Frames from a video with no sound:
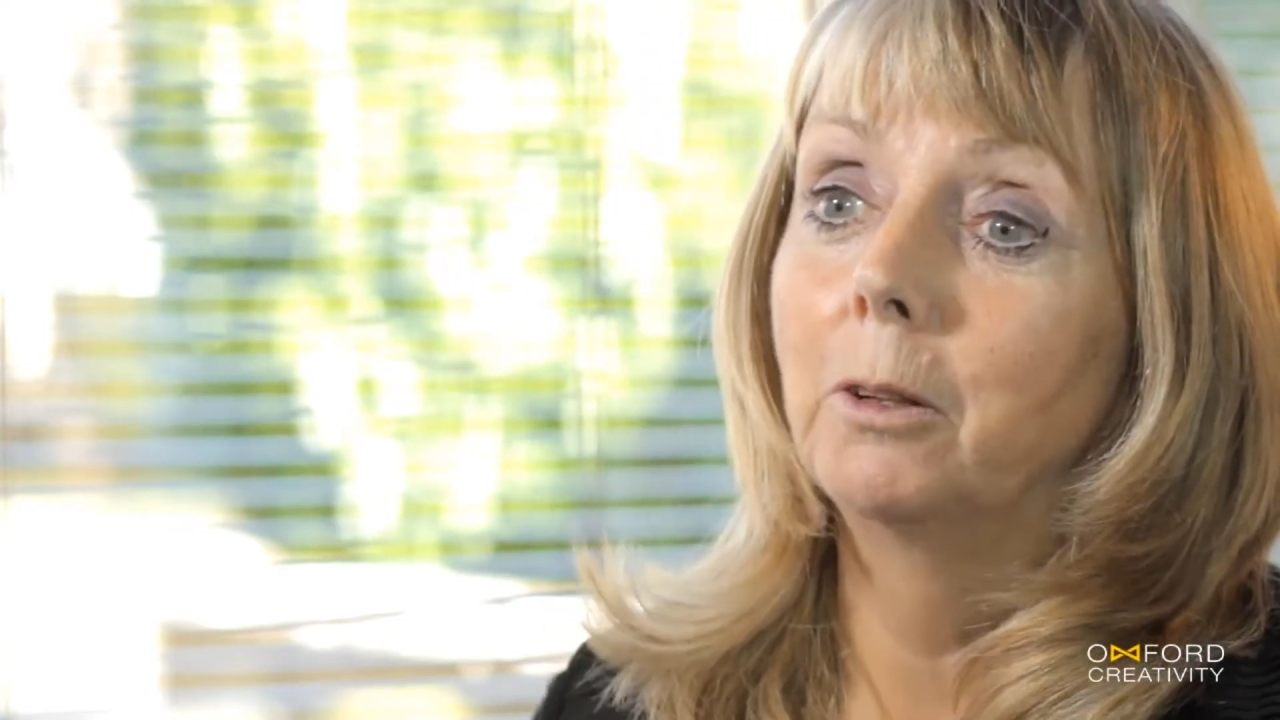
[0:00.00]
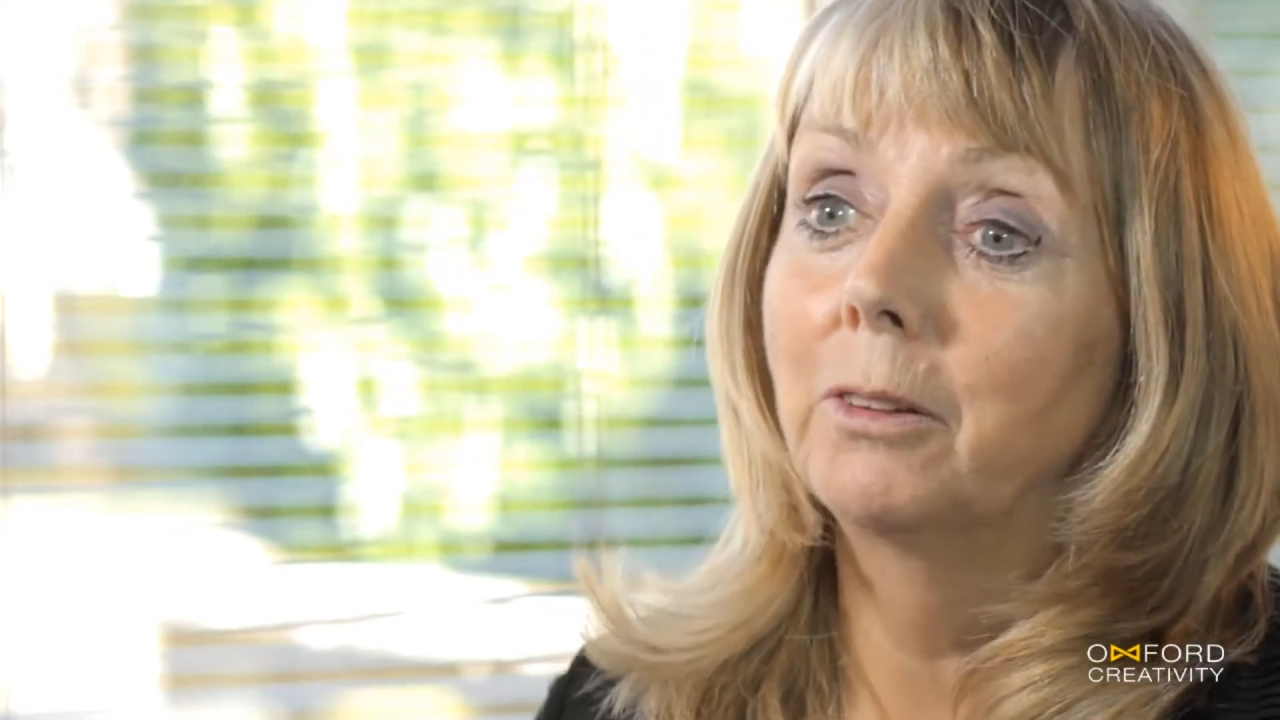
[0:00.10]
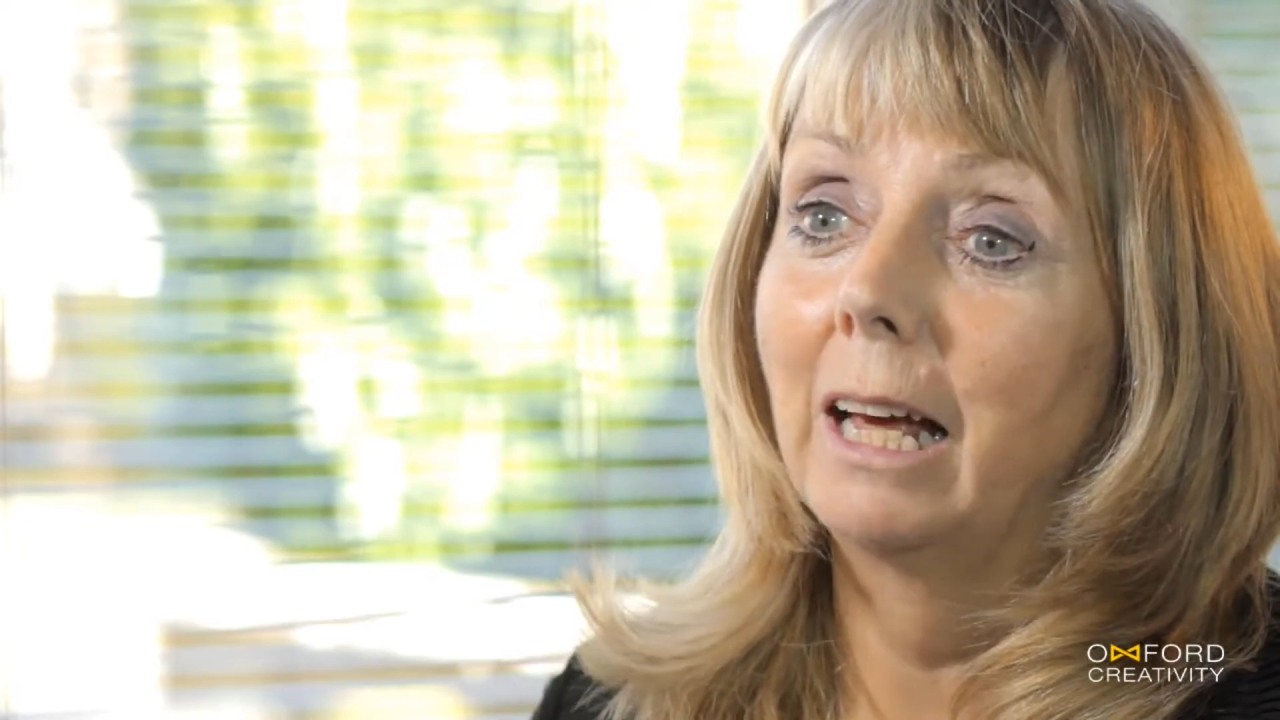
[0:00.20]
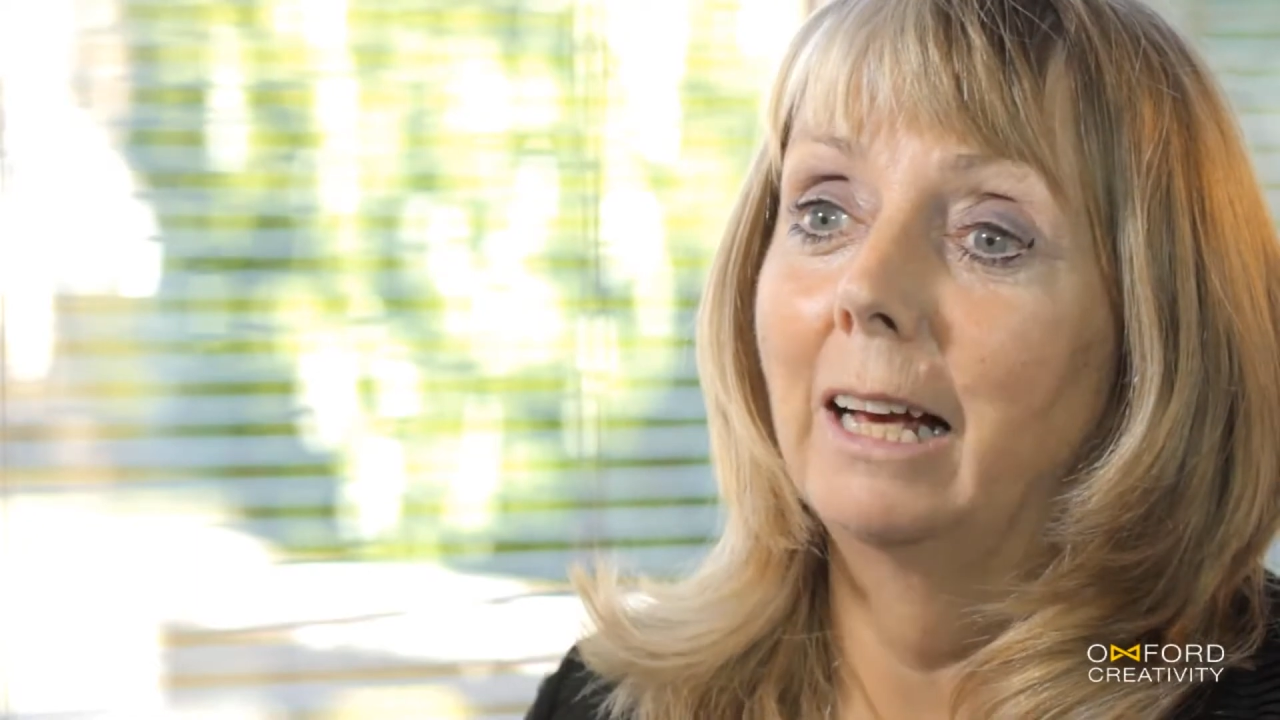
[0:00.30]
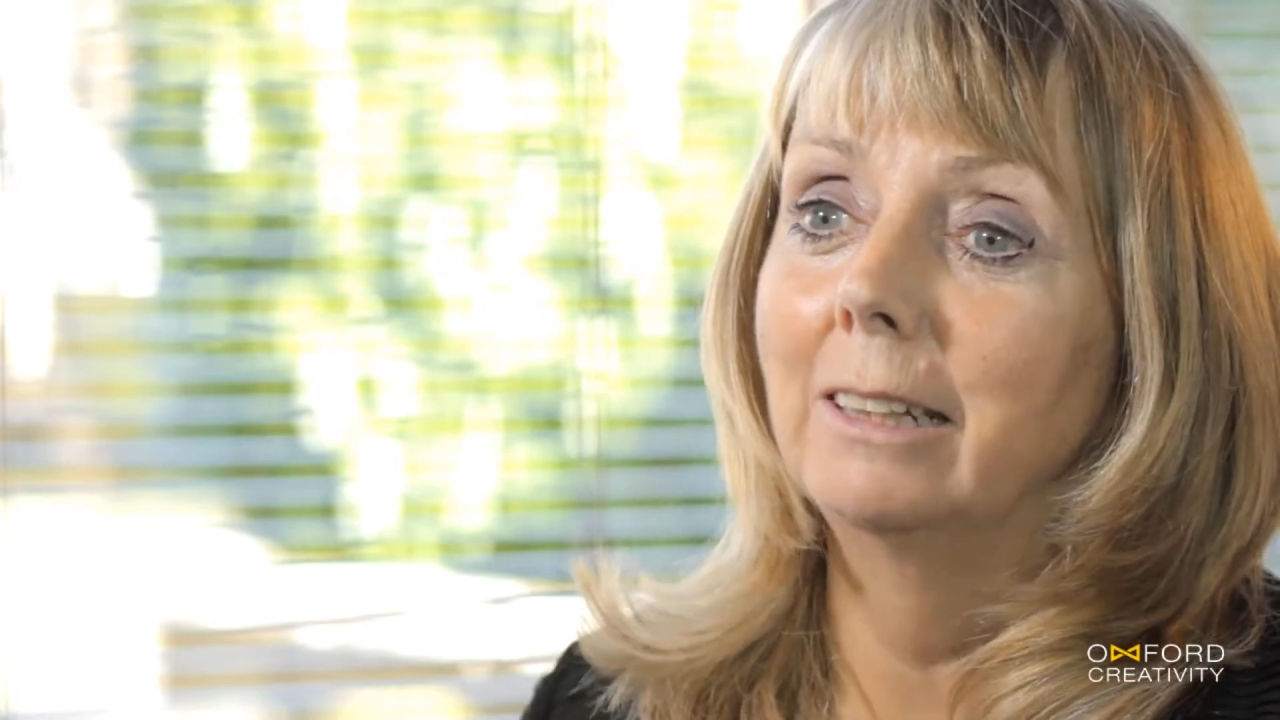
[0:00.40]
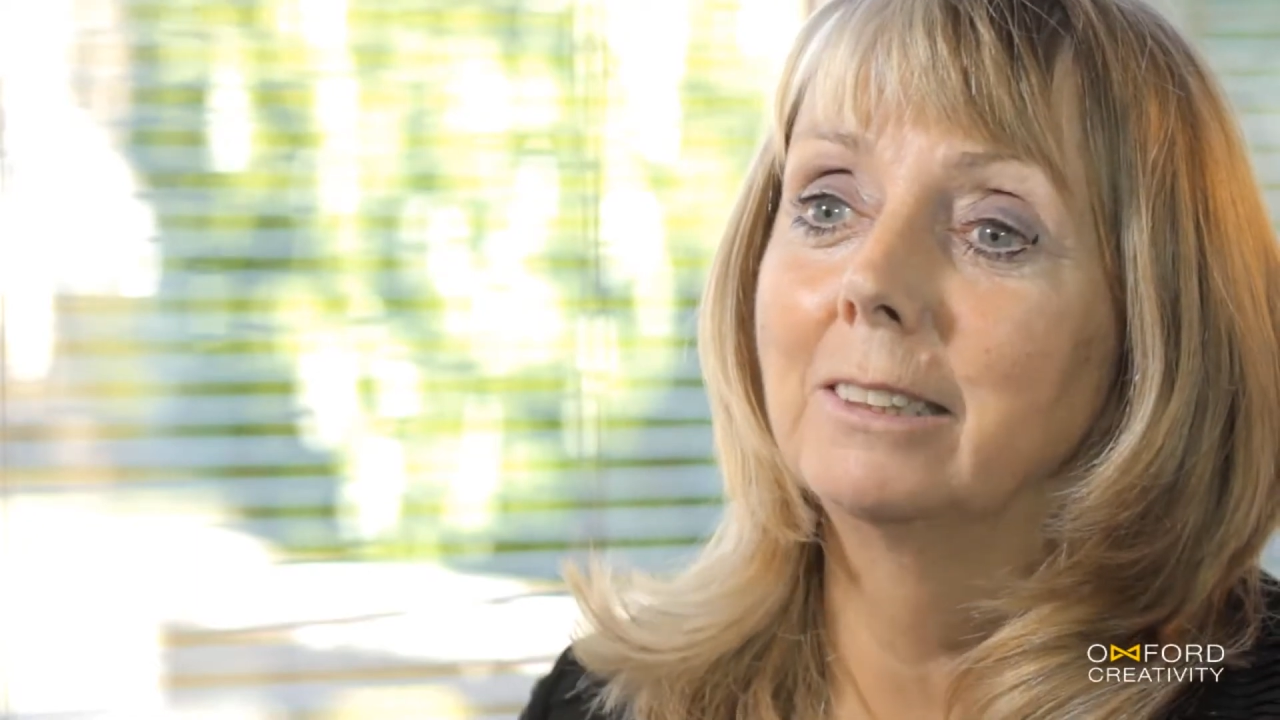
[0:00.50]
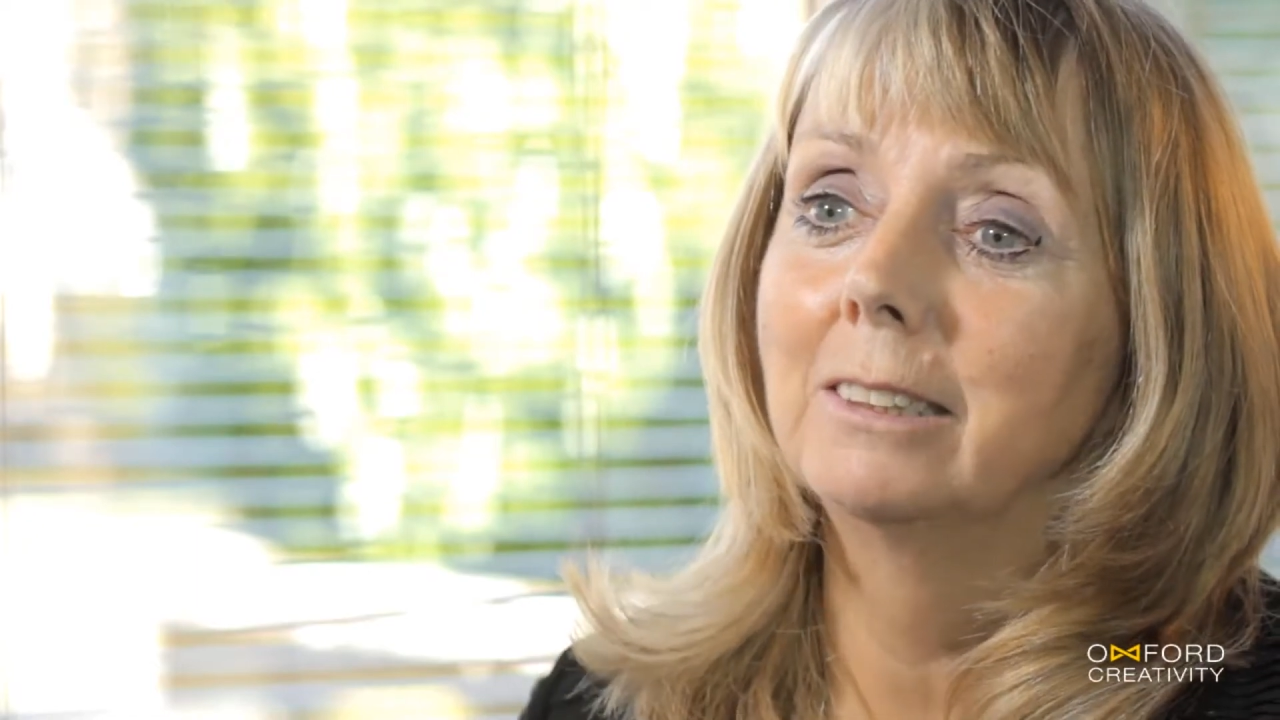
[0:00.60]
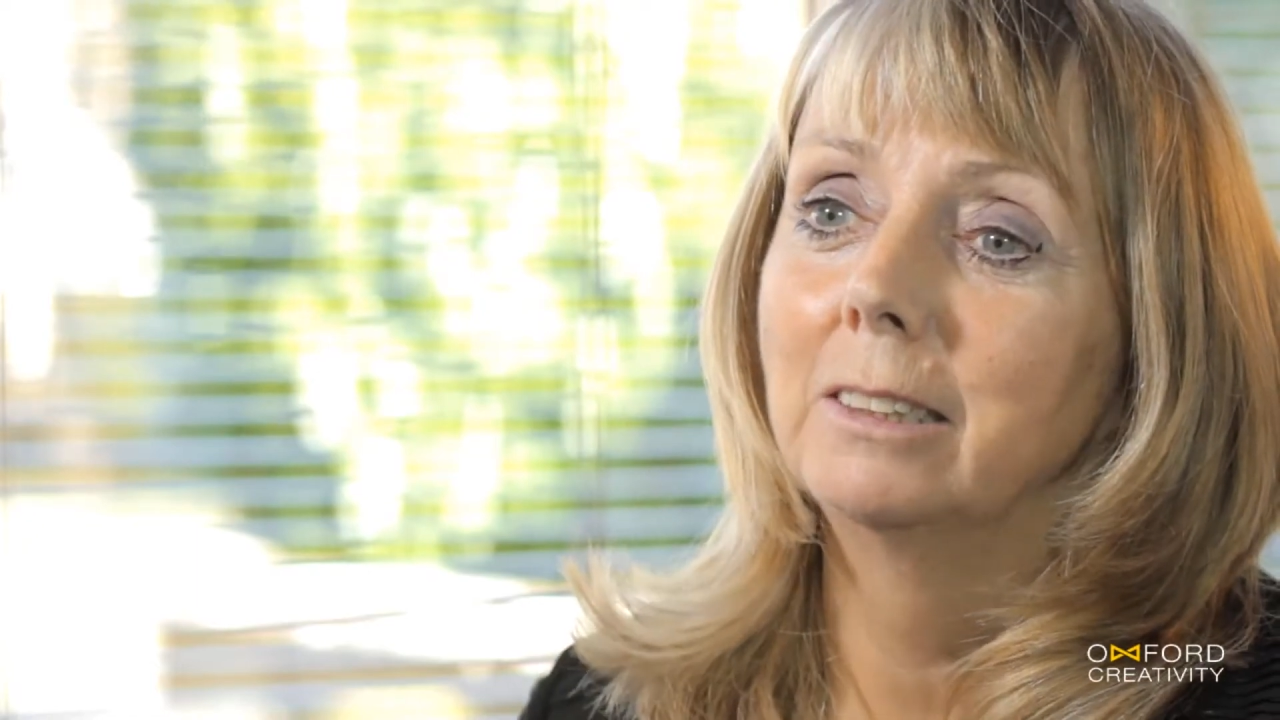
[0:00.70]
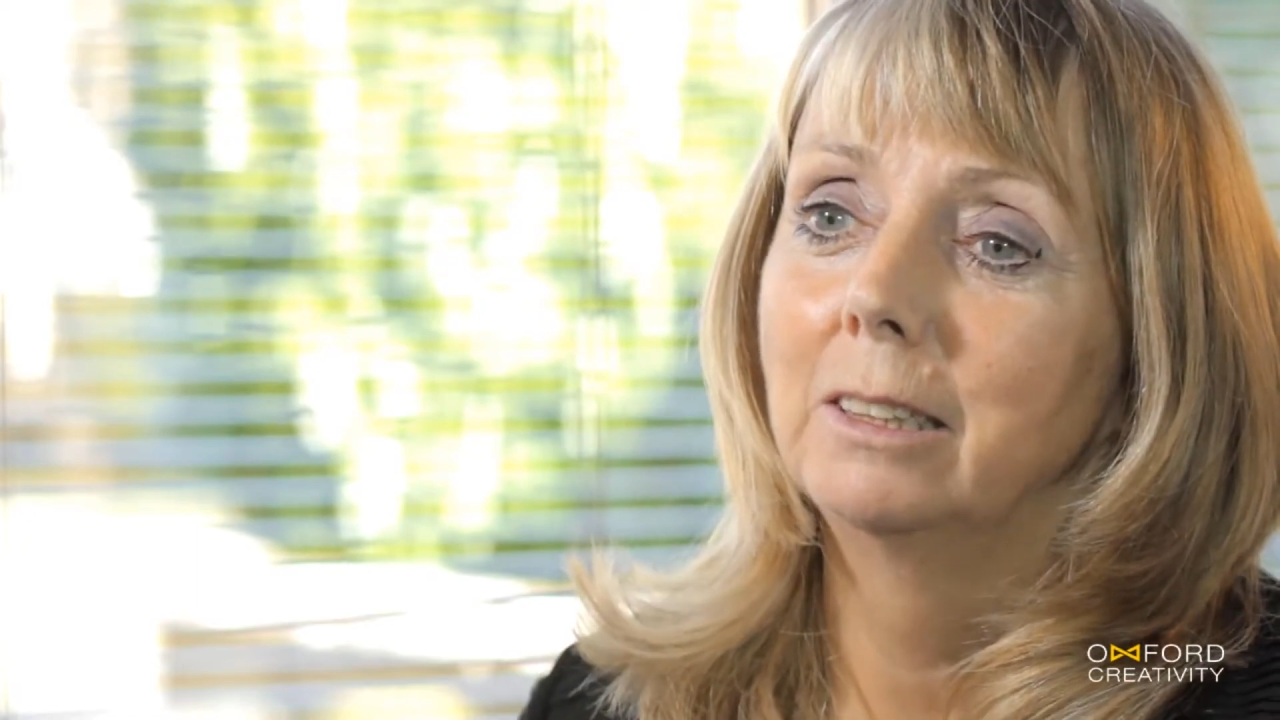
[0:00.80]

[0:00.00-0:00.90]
that